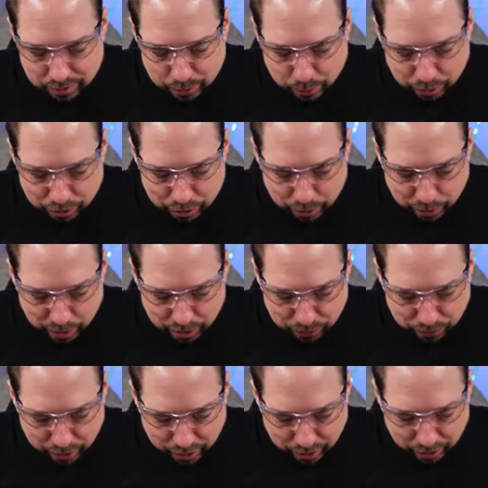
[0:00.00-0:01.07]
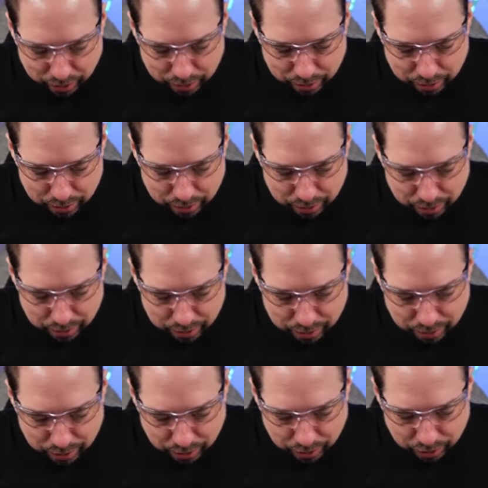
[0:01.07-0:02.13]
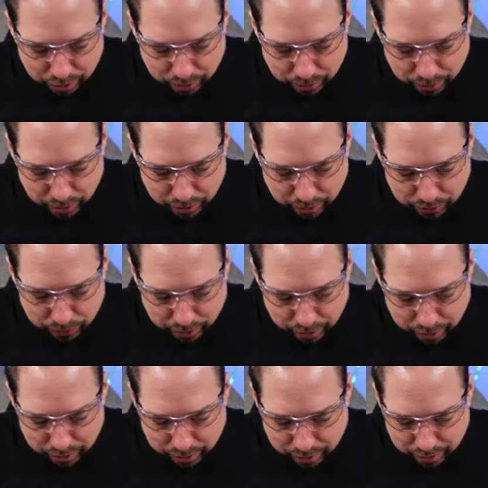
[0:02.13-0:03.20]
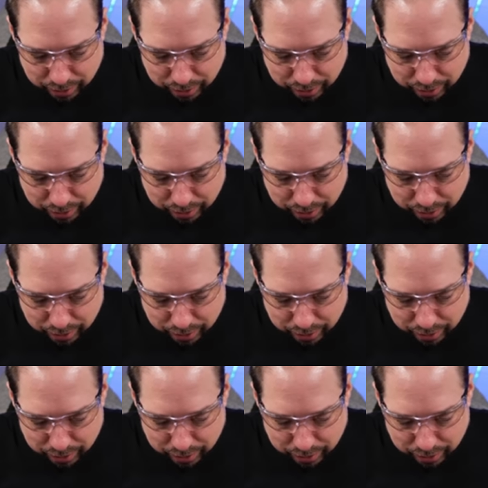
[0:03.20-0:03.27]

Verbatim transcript: Where's the rectifier? Is there a rectifier?